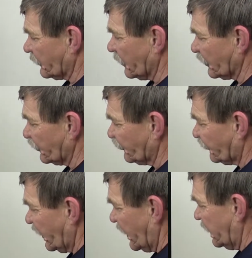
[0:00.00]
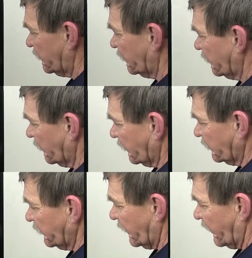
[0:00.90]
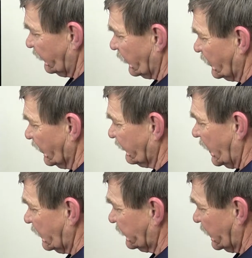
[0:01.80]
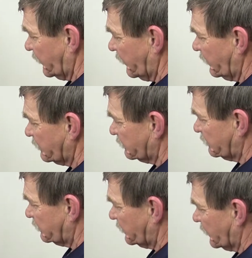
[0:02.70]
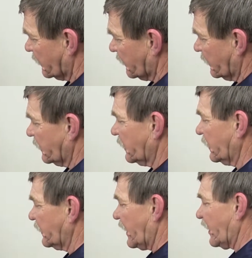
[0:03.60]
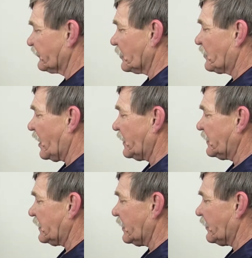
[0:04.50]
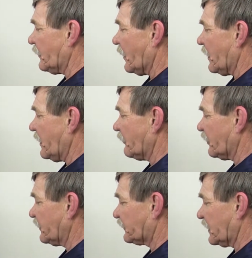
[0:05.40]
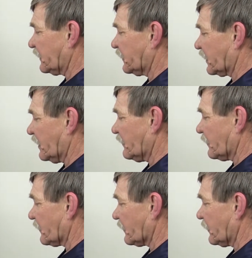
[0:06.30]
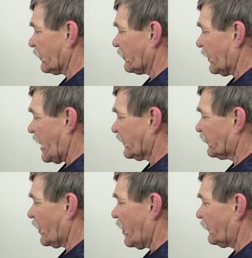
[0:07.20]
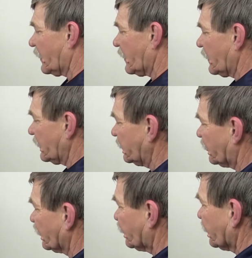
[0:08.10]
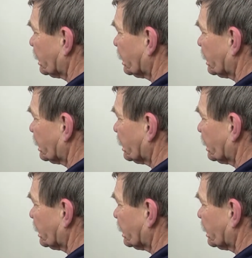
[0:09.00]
Look inside, you have your bill validator. It has a button here. When you take your box off, you push this